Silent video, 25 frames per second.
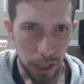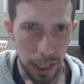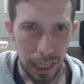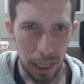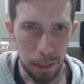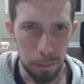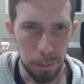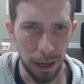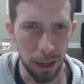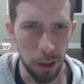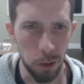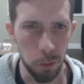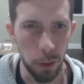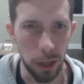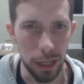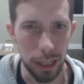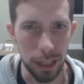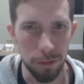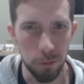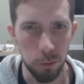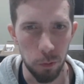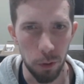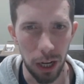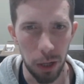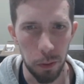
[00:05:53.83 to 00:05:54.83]
And by the way,
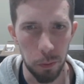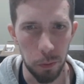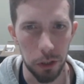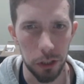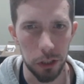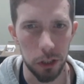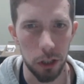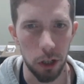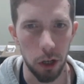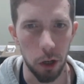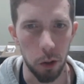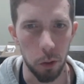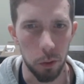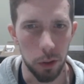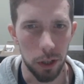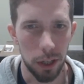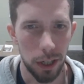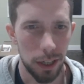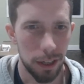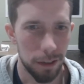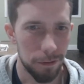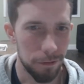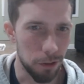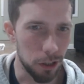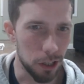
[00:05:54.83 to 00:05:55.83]
if white were to go,
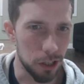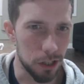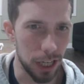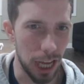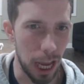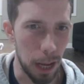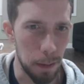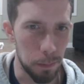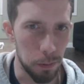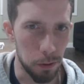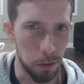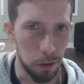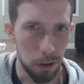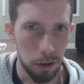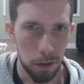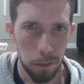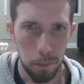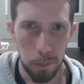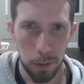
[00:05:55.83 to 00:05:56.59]
for example,